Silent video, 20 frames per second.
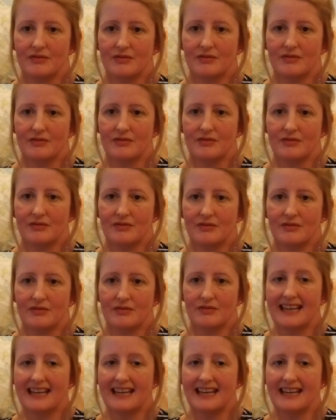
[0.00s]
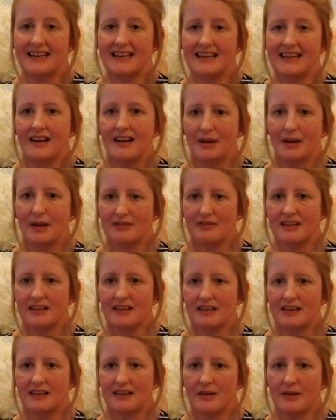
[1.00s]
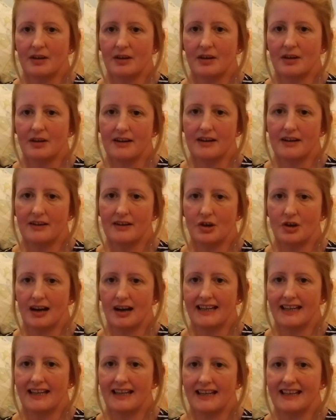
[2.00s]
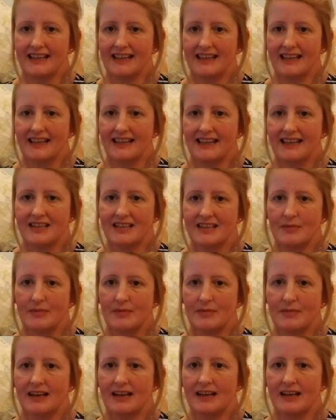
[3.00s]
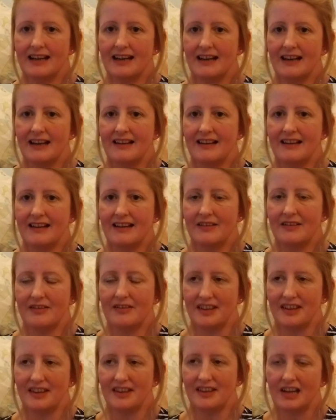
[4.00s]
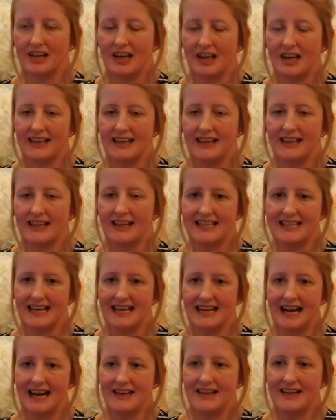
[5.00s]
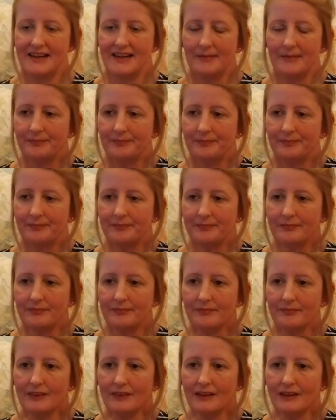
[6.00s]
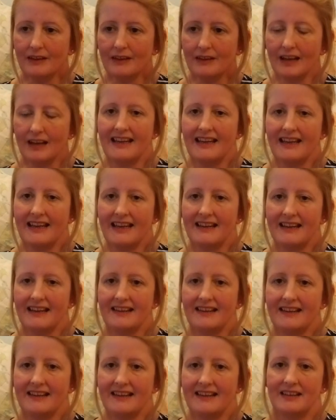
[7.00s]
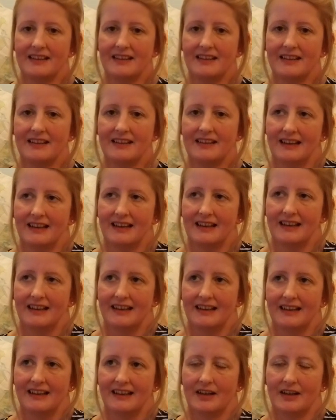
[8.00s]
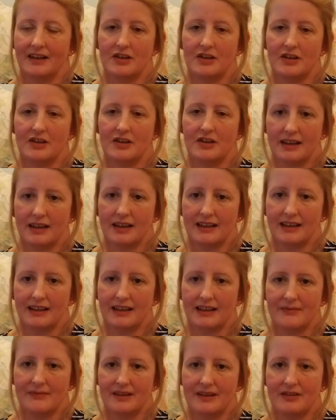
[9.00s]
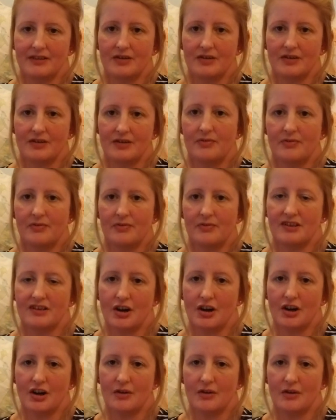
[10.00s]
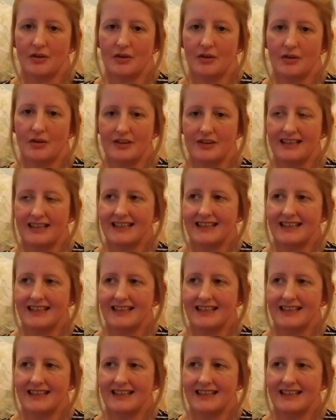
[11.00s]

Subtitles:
again, my friend and I were kind of talking similar things like this today, and when I used to work in the medical profession, home care nurse,